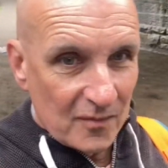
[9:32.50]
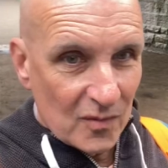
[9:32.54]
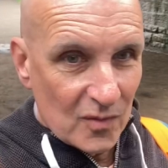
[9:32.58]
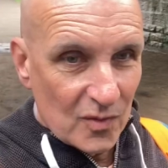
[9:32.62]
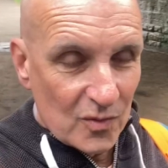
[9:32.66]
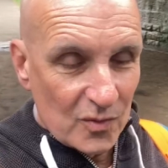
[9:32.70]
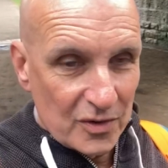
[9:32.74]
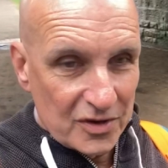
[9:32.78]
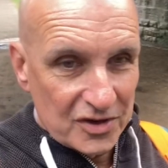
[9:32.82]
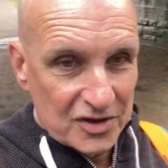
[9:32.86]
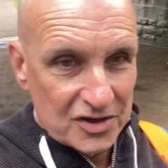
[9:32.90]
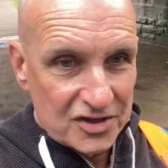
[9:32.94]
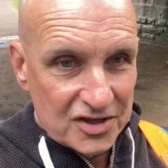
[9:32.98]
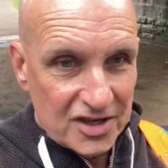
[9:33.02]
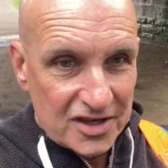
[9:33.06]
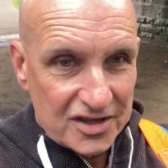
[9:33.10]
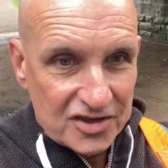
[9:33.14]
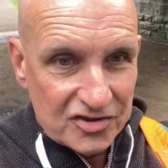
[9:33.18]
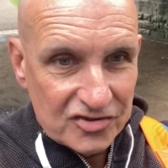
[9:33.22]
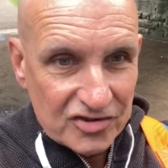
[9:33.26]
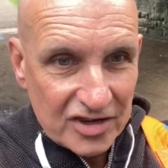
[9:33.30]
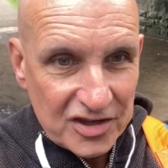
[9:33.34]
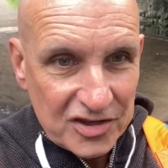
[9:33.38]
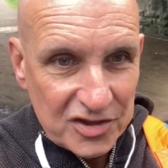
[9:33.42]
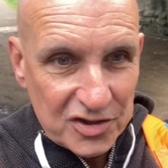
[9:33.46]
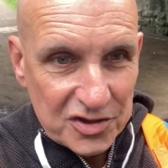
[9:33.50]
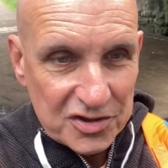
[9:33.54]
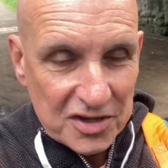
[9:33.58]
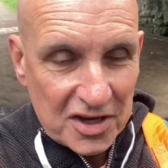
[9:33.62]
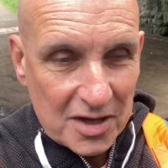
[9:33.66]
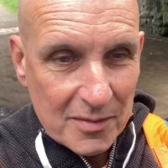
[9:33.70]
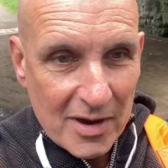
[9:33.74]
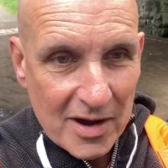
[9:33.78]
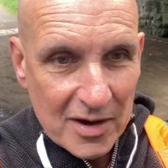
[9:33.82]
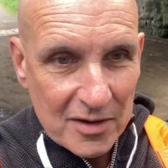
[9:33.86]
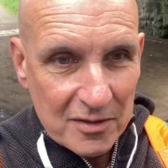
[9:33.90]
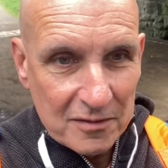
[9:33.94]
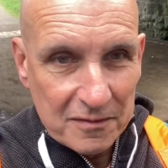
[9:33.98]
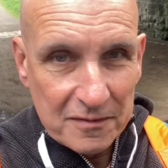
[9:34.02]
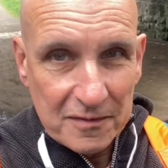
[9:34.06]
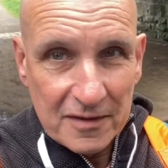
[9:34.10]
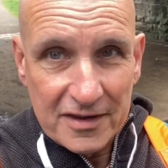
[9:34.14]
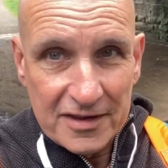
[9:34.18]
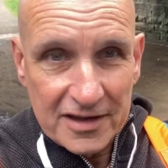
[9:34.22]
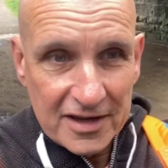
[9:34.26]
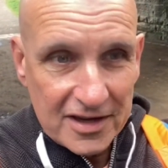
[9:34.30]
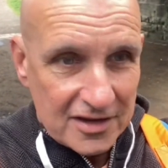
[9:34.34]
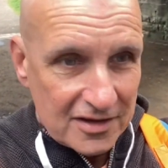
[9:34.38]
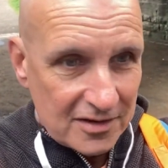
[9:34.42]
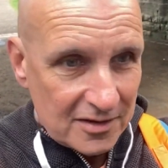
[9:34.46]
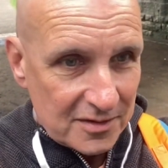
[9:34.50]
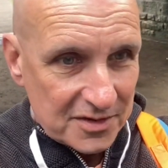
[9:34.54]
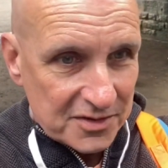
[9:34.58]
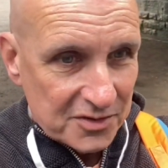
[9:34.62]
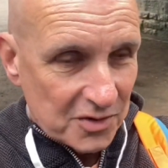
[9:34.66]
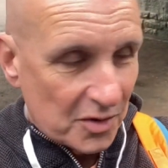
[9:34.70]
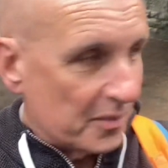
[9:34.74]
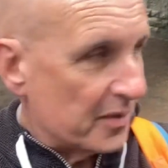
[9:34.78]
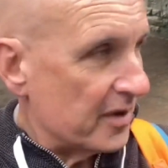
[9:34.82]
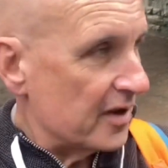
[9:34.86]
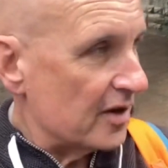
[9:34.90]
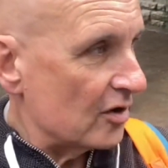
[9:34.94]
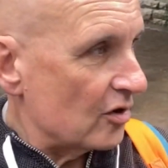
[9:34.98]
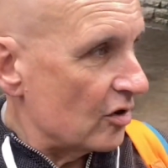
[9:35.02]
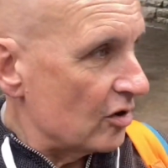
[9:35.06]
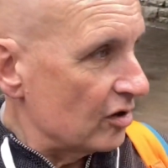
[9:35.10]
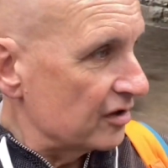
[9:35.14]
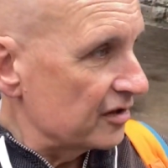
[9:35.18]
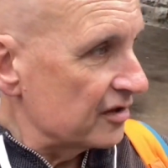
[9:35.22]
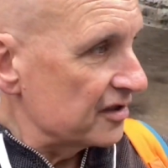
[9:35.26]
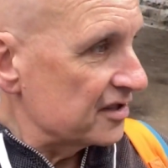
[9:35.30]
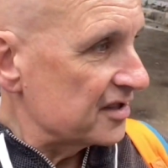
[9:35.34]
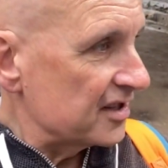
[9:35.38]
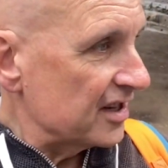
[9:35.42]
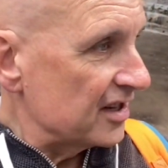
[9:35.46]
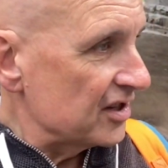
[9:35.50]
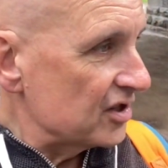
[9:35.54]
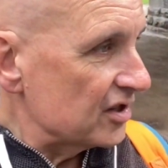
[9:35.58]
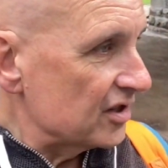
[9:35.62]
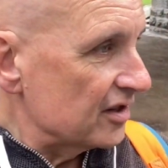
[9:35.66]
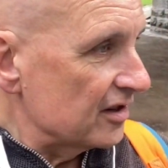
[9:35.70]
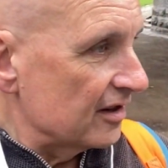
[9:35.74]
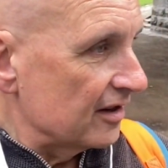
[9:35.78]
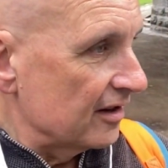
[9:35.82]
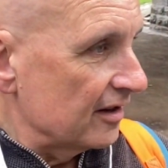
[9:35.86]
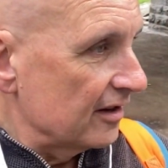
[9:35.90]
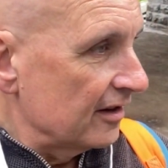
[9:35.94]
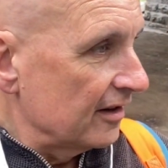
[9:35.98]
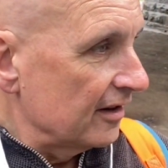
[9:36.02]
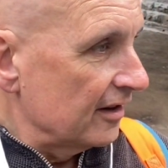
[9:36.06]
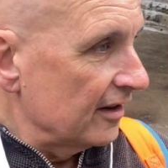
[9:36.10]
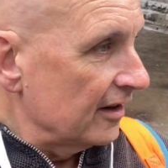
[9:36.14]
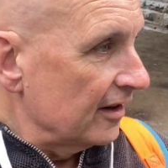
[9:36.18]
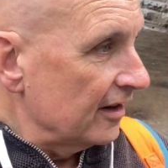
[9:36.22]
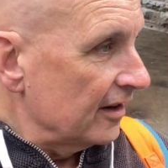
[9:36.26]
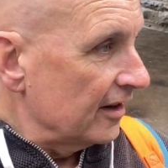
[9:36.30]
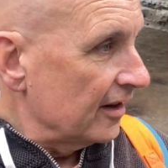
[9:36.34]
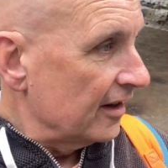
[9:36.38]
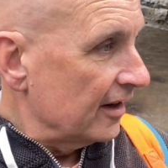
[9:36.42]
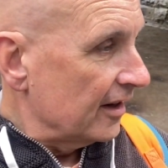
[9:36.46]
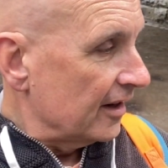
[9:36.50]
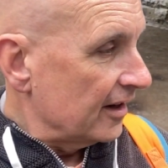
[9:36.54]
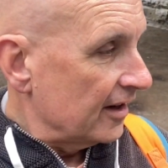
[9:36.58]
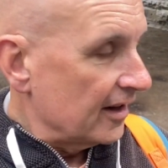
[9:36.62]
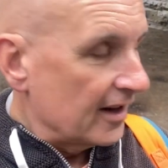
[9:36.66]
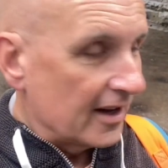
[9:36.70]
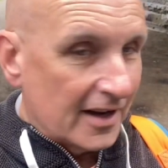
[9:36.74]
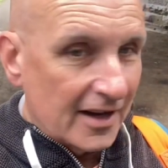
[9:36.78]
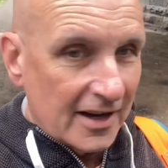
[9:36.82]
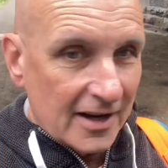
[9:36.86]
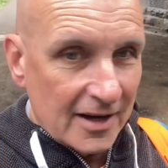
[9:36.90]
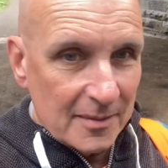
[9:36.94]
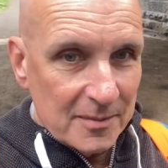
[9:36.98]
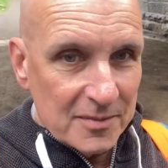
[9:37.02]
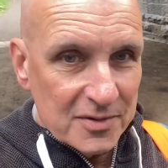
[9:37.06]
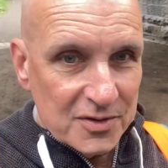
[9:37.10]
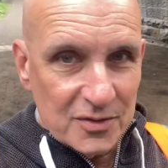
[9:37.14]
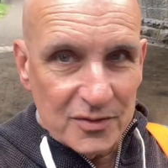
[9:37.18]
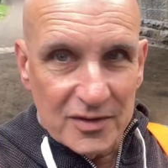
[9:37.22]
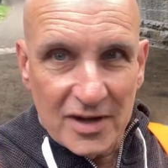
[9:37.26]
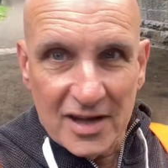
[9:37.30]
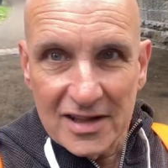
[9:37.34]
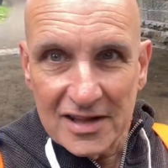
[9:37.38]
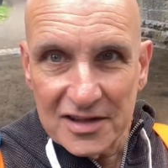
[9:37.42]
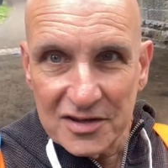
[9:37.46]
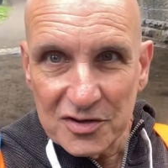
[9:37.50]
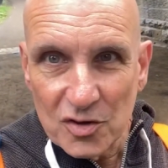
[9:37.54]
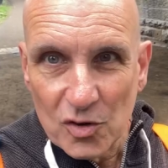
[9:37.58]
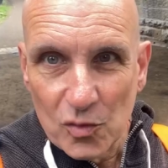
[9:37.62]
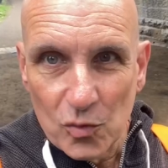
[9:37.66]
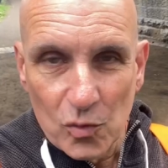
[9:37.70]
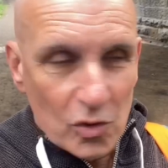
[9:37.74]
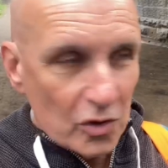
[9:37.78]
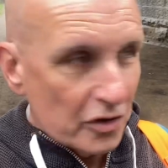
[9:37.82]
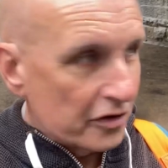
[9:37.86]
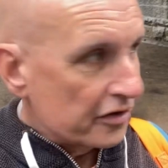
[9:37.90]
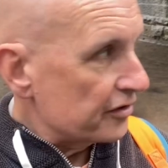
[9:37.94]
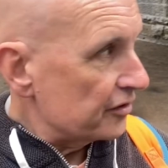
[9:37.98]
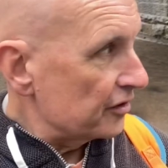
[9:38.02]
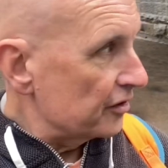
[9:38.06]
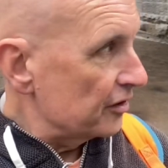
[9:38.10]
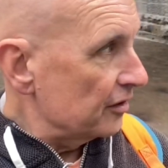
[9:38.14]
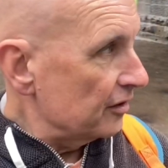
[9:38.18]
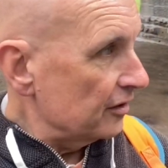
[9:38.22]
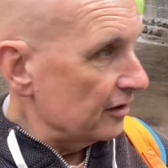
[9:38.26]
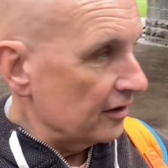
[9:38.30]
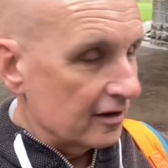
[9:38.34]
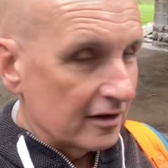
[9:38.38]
which the trains used to come out of and then stop here at Colinton Station. So yeah, let's go walk through.